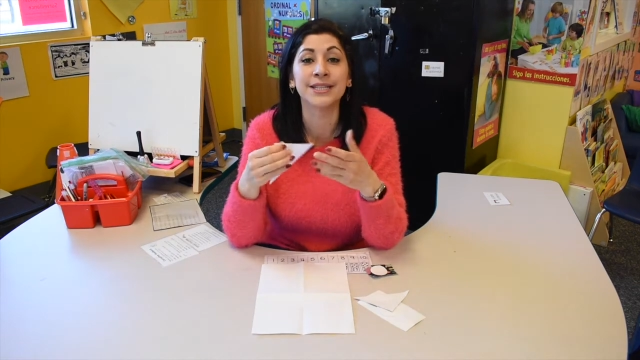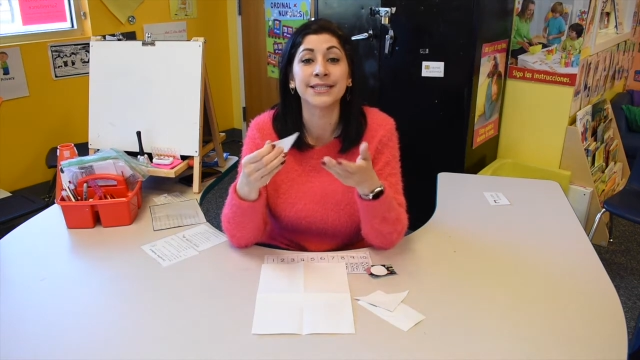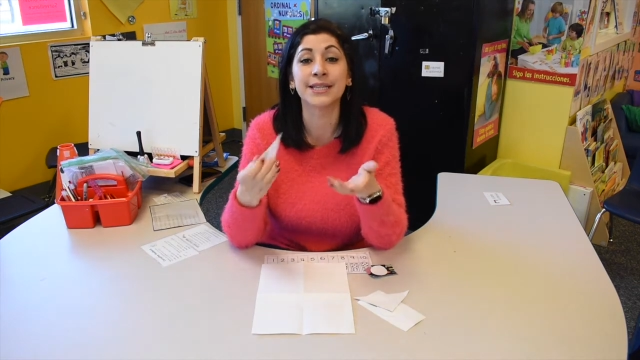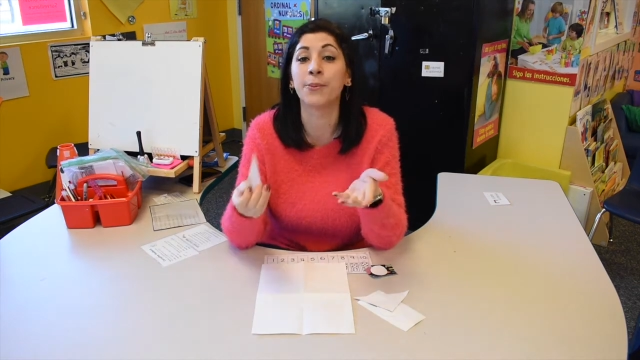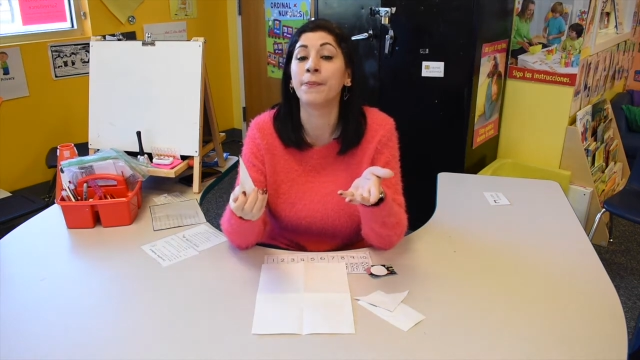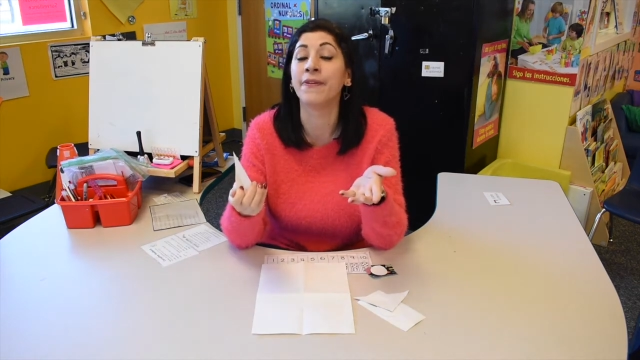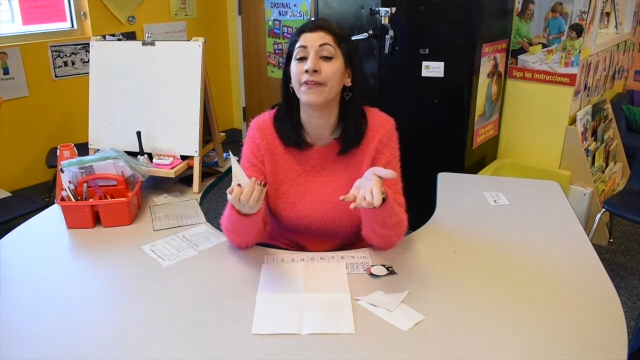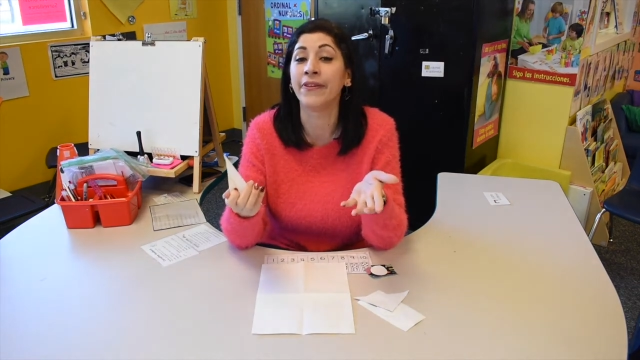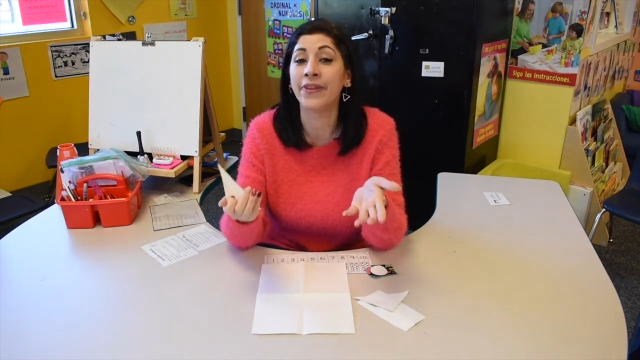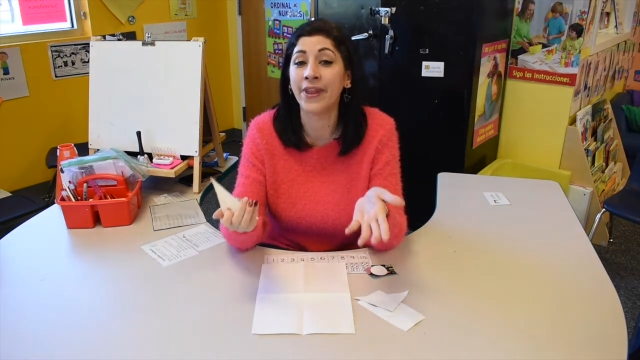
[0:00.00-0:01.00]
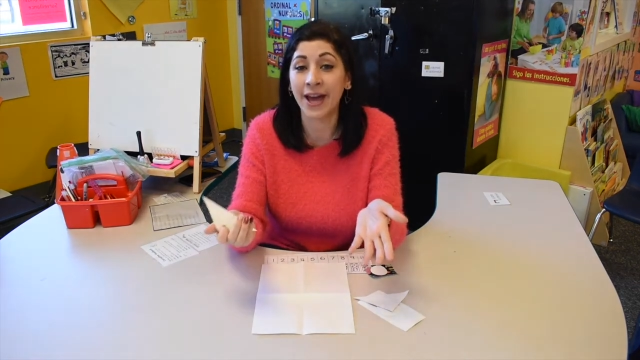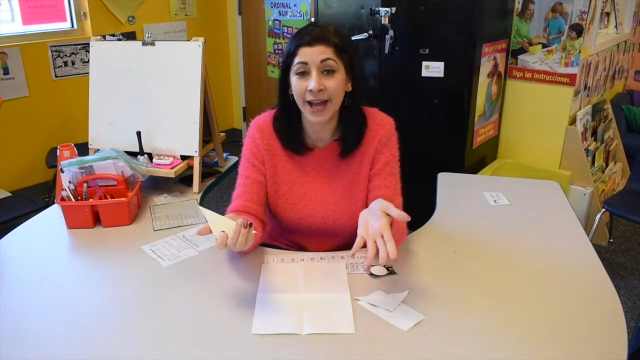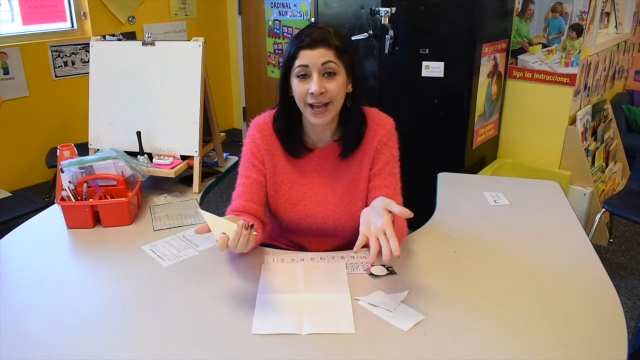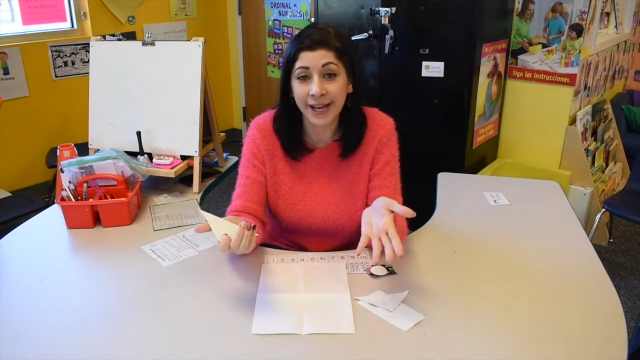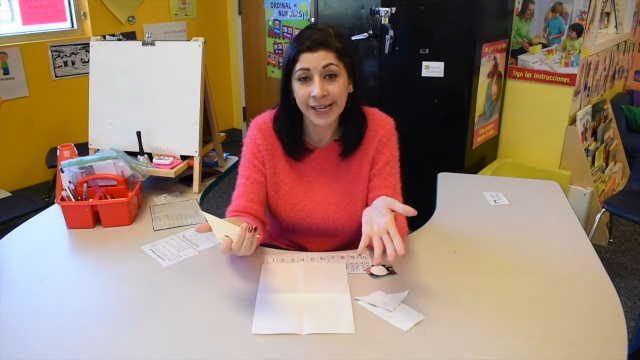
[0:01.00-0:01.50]
some
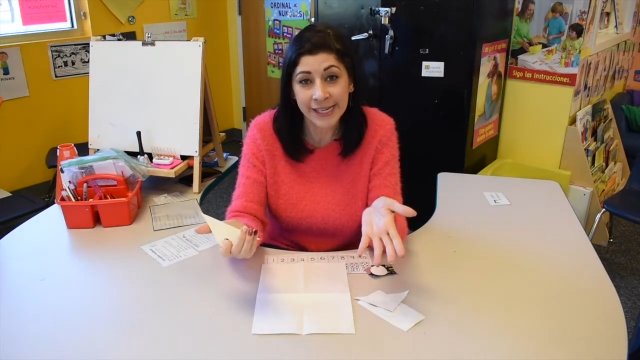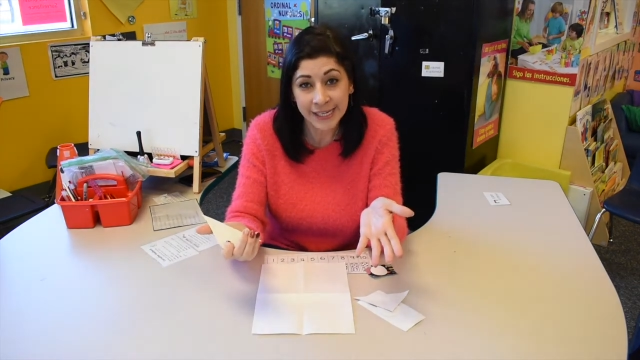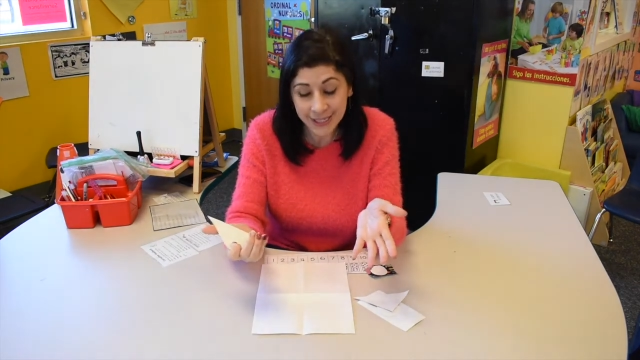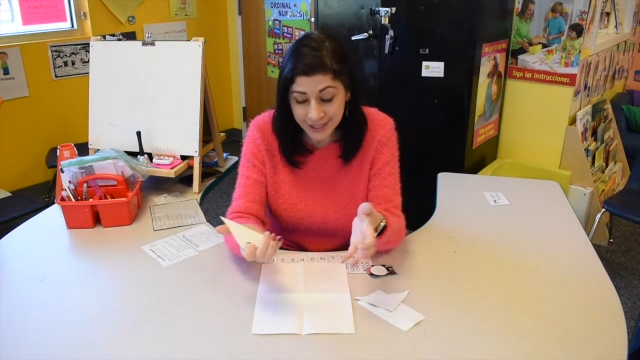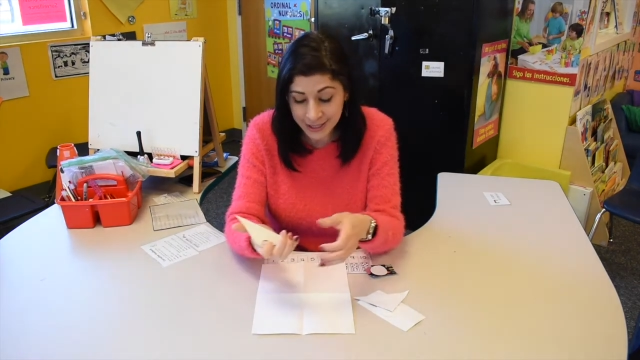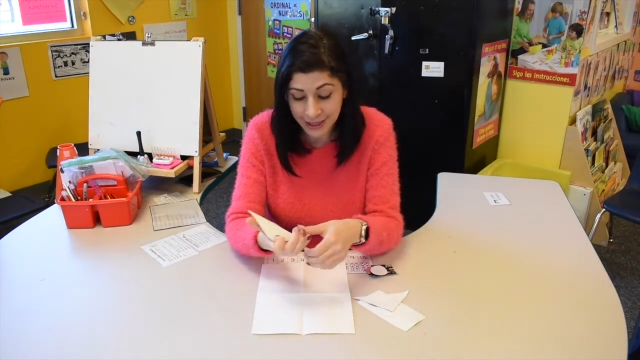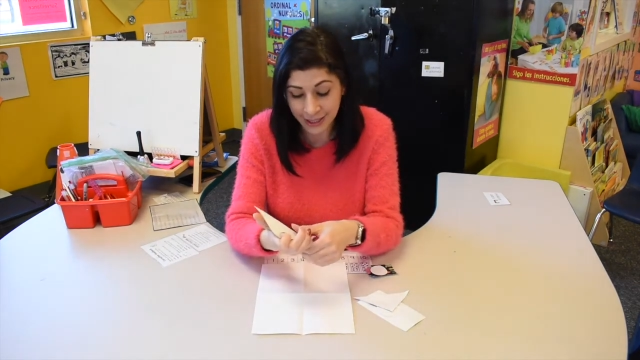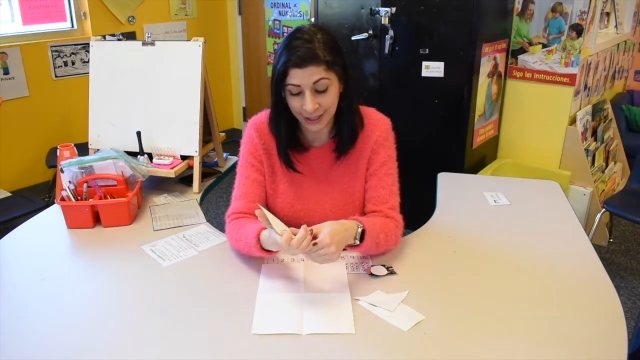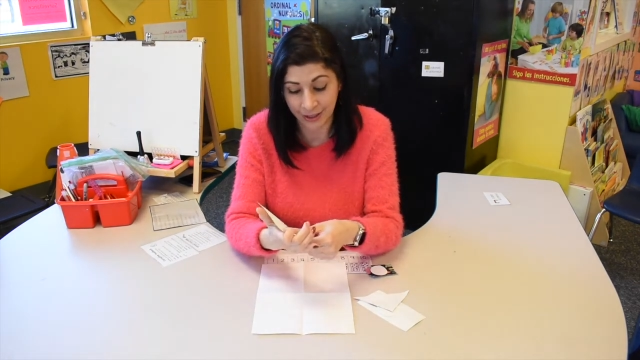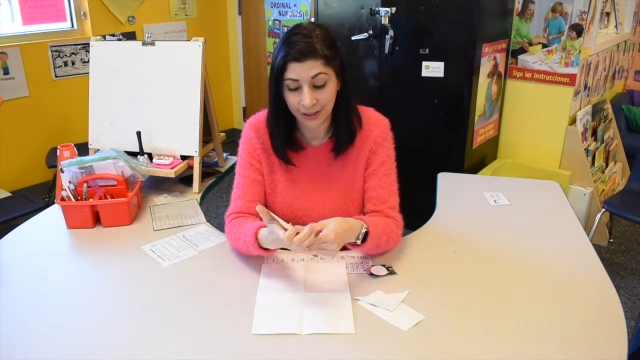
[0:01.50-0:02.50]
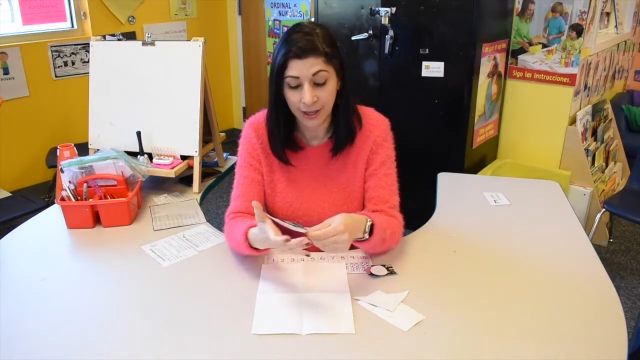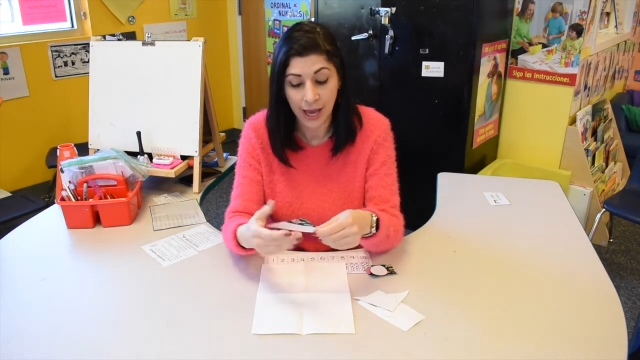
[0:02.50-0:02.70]
nice thing.